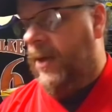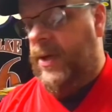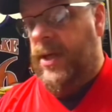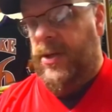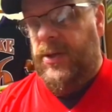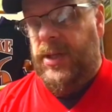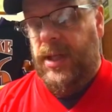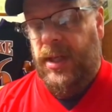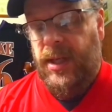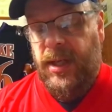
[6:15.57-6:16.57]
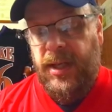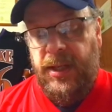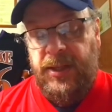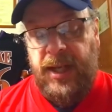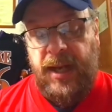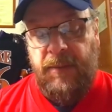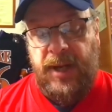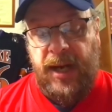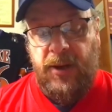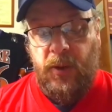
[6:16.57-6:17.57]
here's Sam
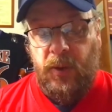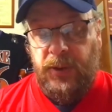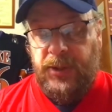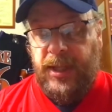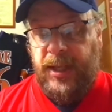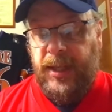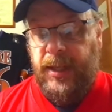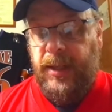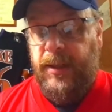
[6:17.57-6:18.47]
Darnold's card.